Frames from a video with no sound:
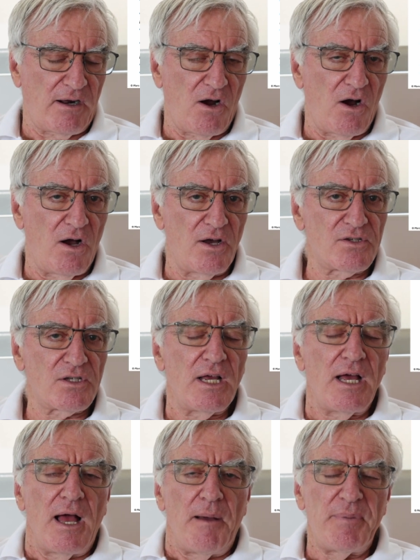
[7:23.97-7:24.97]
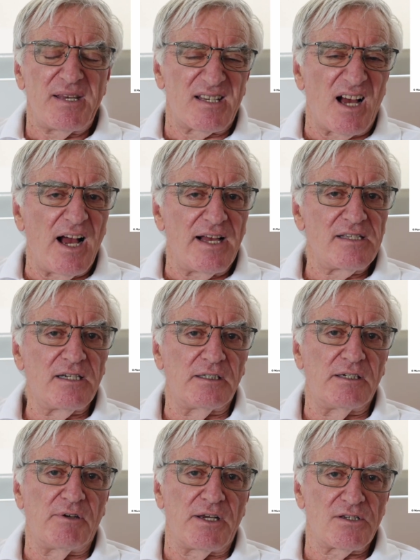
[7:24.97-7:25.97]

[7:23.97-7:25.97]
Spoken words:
caused besides delivery.